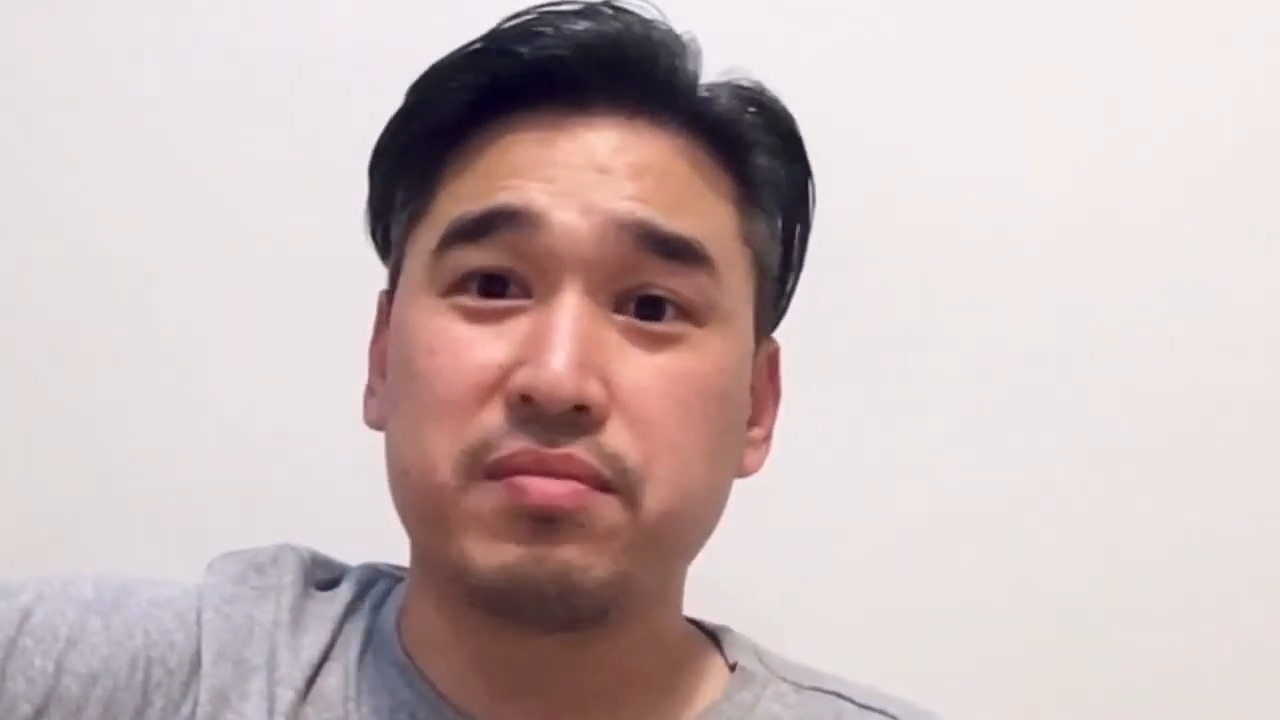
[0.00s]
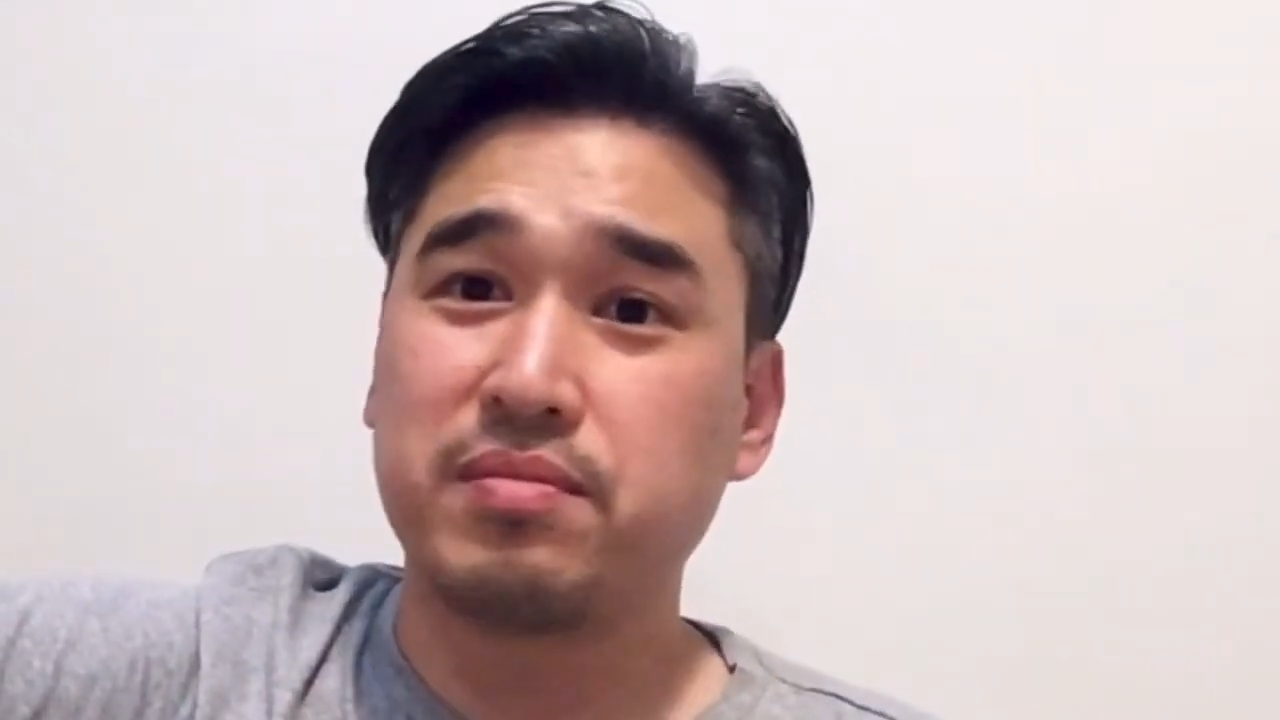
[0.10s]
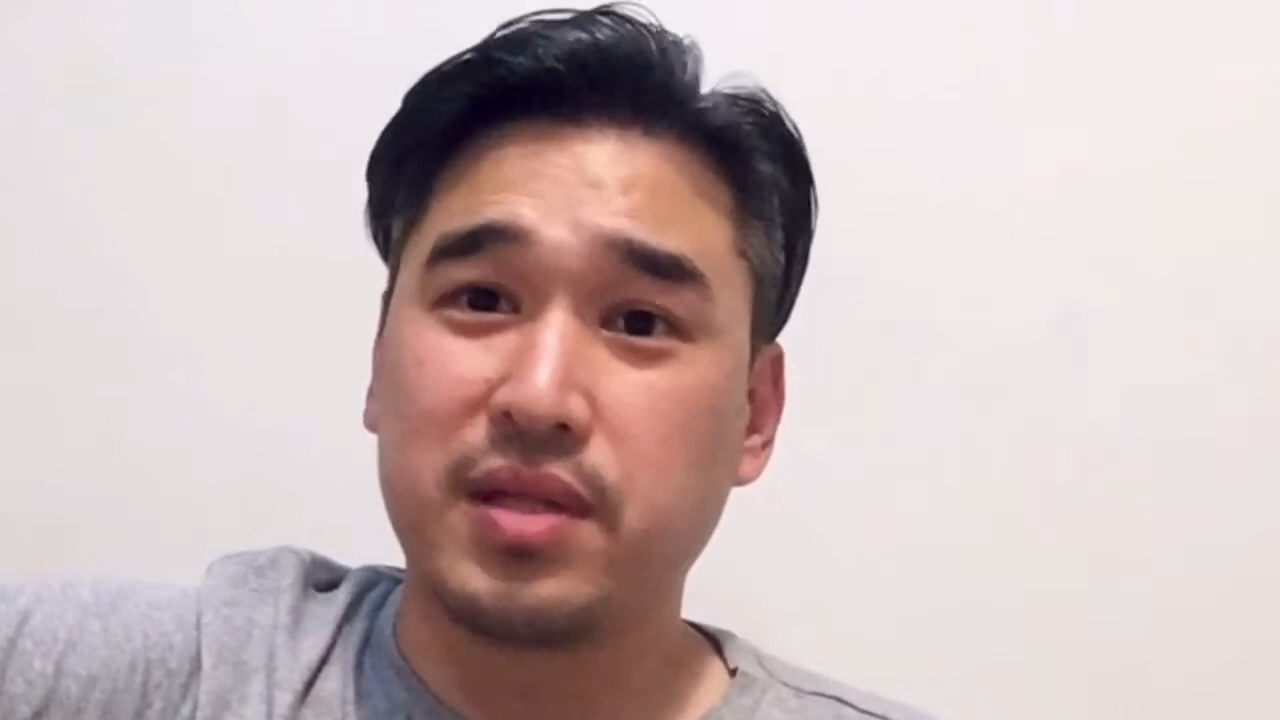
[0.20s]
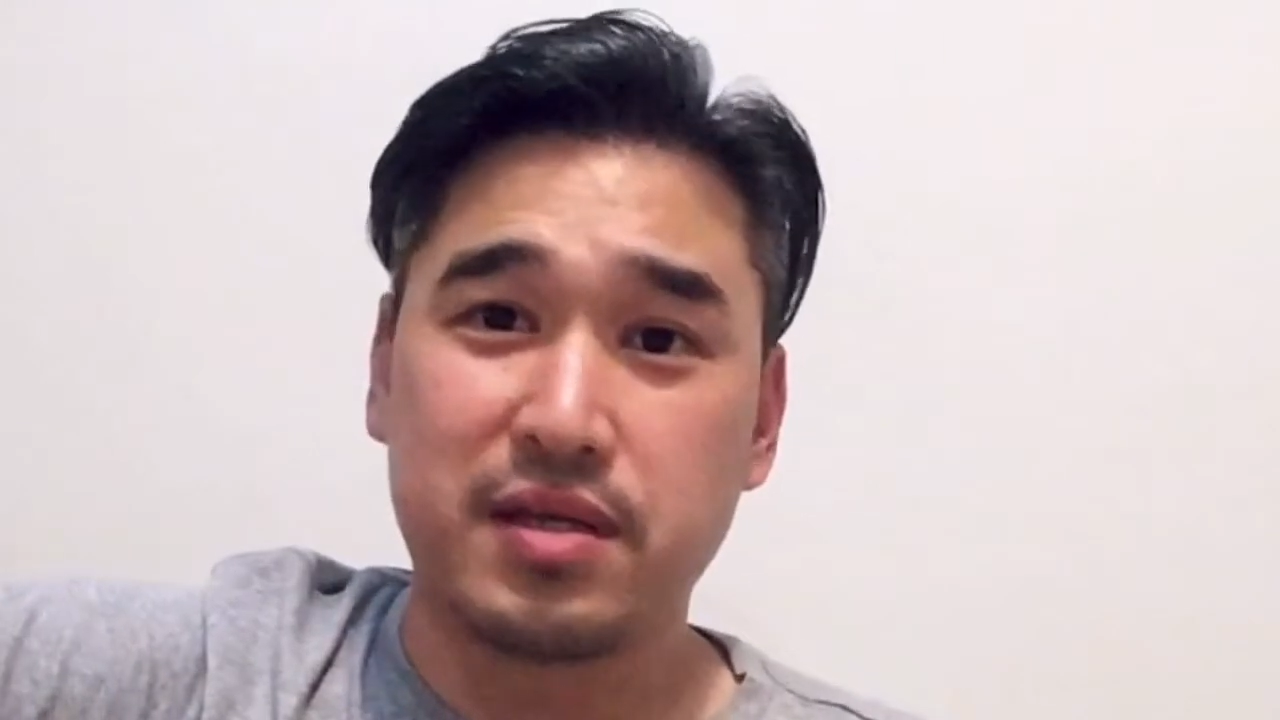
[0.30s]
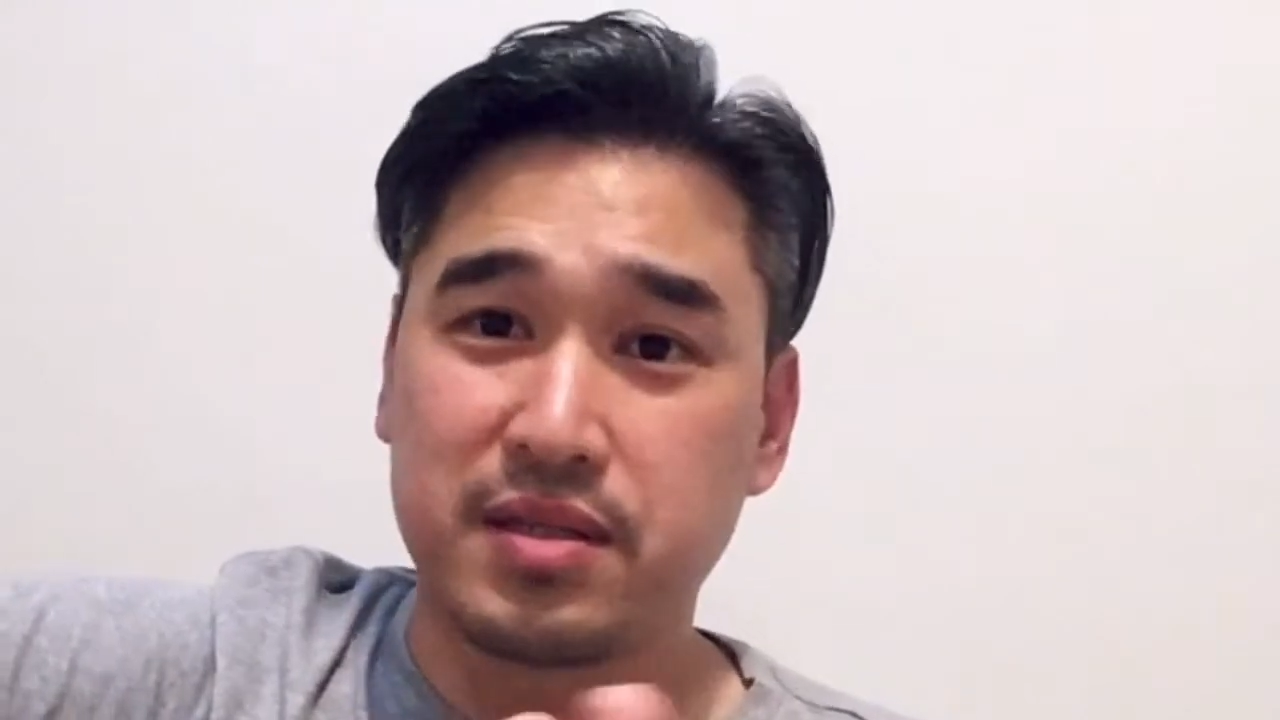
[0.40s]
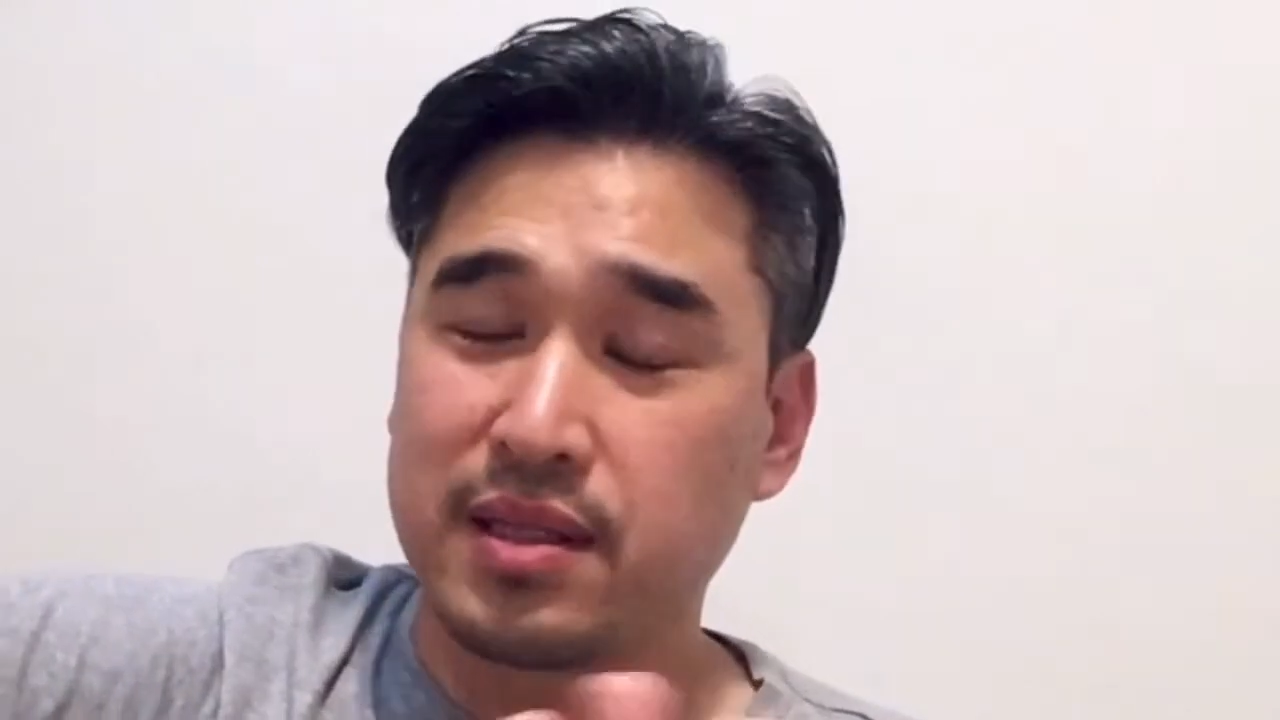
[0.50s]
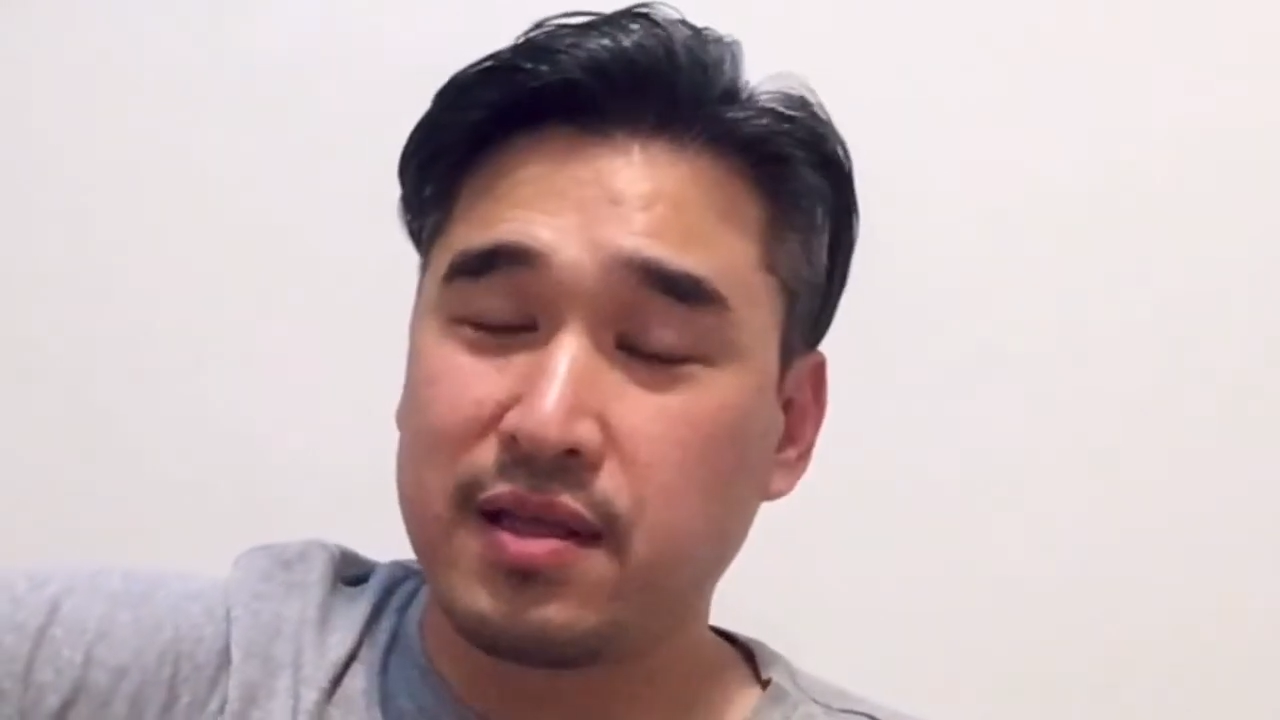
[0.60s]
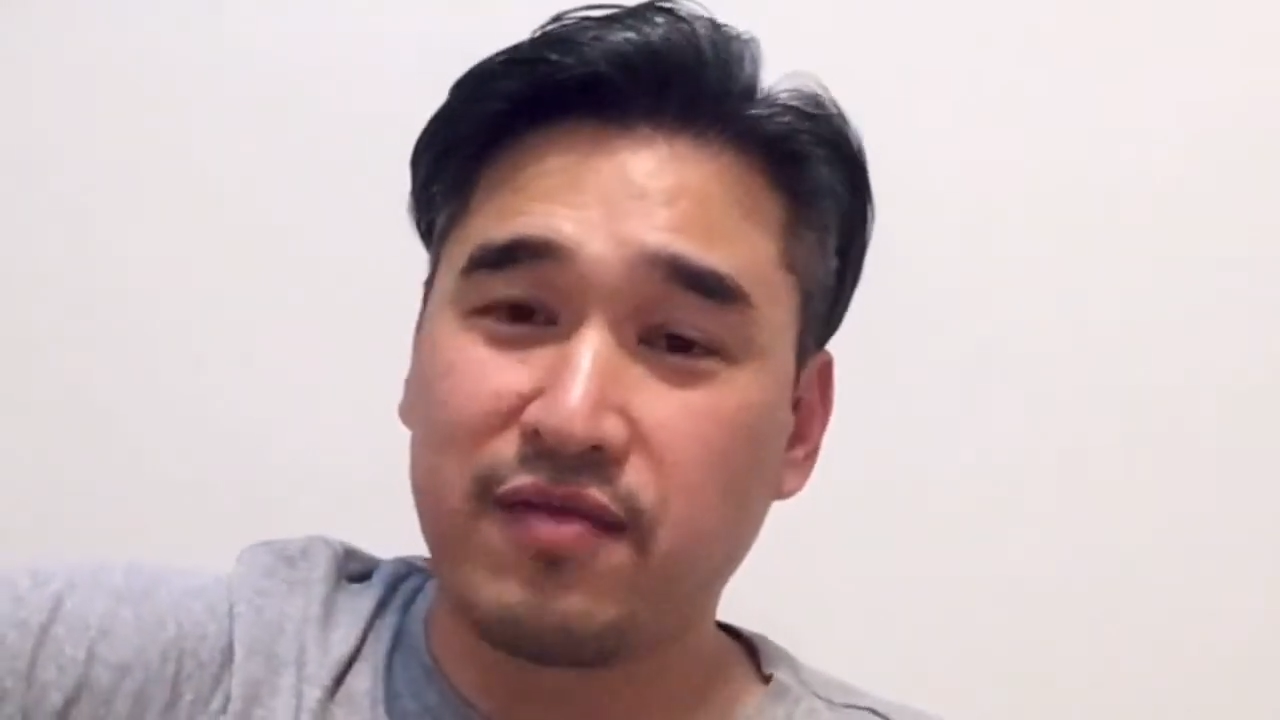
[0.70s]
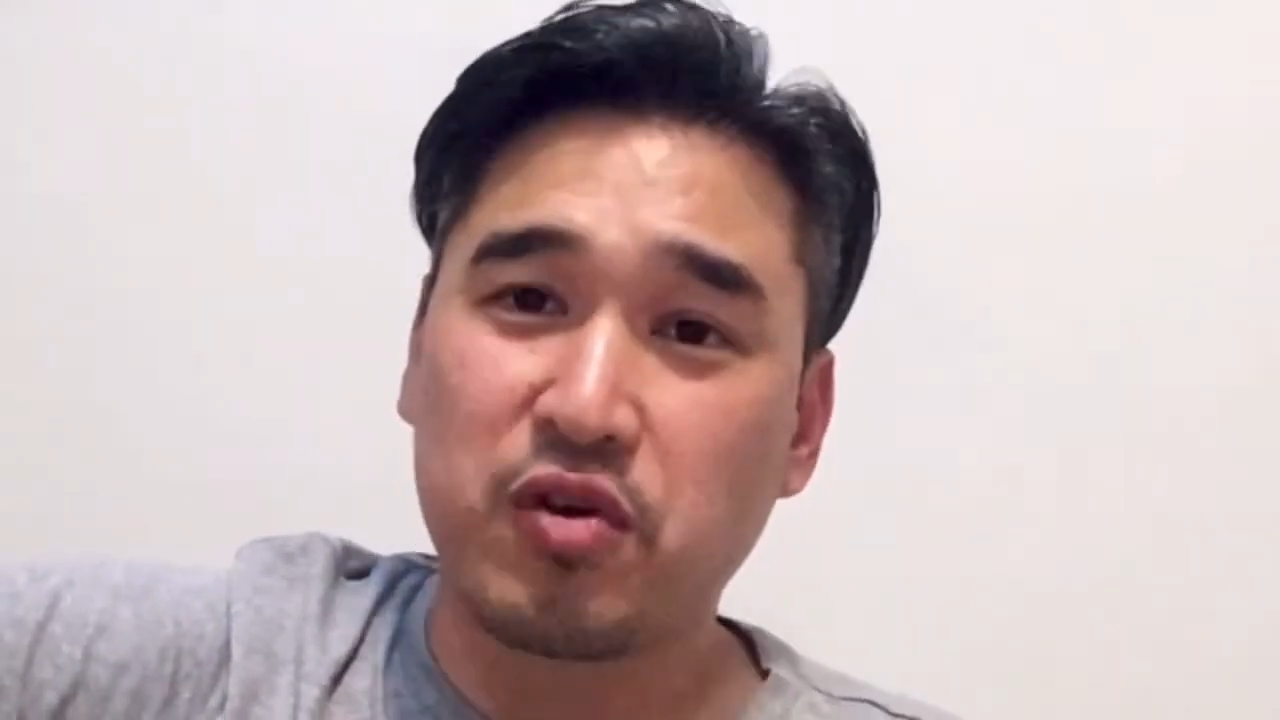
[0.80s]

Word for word: please leave